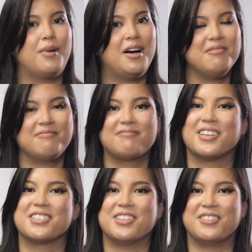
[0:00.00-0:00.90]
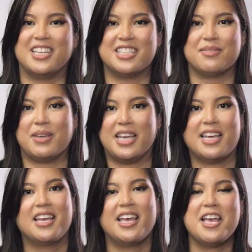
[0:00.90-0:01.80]
Well, there's no need to
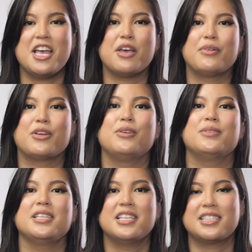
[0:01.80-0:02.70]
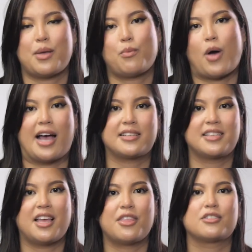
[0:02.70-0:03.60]
be. If you're using the same
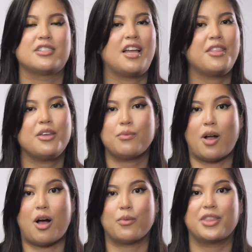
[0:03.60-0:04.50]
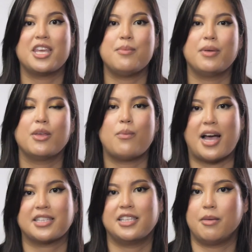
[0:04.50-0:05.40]
wax, there's nothing wrong with keeping the
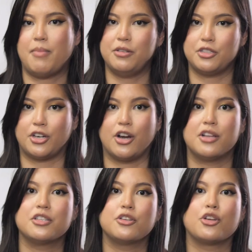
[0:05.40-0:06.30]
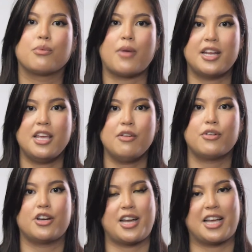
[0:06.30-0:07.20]
wax in the melter until you're ready
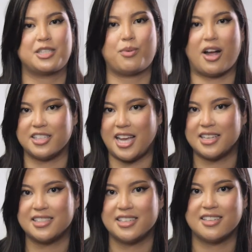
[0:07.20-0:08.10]
for your next project.